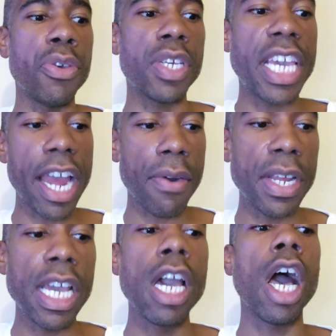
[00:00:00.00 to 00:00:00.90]
you
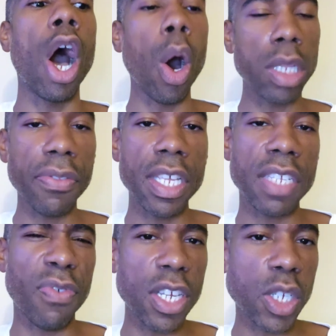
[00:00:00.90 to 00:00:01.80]
carry all
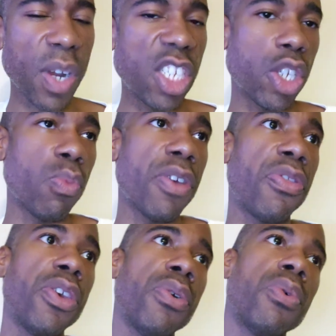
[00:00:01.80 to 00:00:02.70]
of this frustration
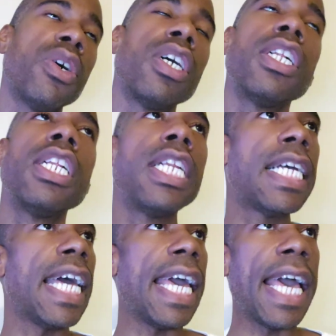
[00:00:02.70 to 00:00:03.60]
with you,
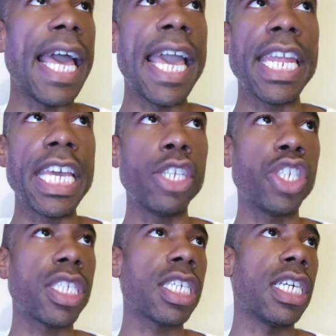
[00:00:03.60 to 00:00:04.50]
and
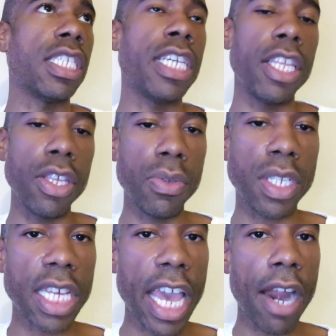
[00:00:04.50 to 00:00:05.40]
it just
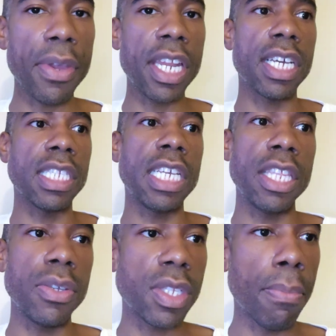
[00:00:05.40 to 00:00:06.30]
continues to carry and it
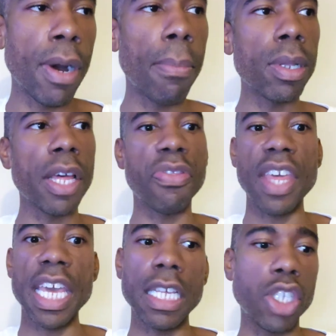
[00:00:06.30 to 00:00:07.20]
continues to bubble
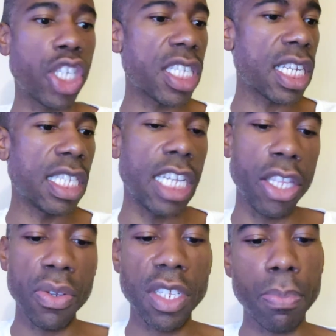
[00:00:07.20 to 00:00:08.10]
and things just
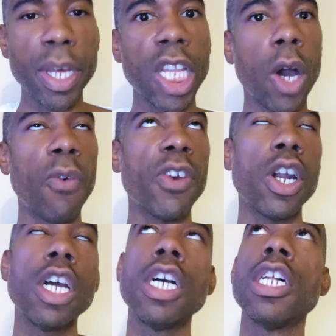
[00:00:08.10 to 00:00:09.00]
continue to spill
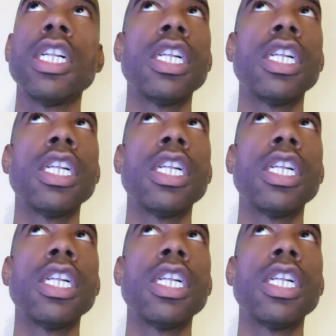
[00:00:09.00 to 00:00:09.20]
over,